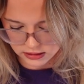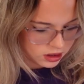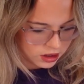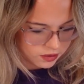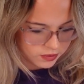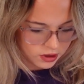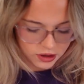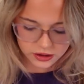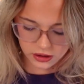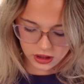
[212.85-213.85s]
Then we're
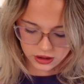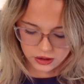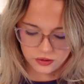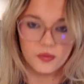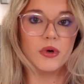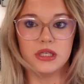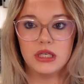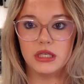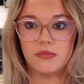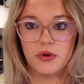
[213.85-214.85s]
also going to do 1
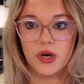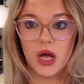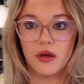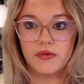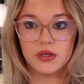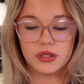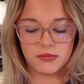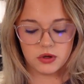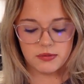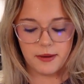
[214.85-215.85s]
teaspoon of
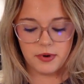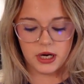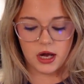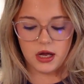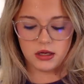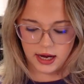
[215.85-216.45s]
smoked paprika.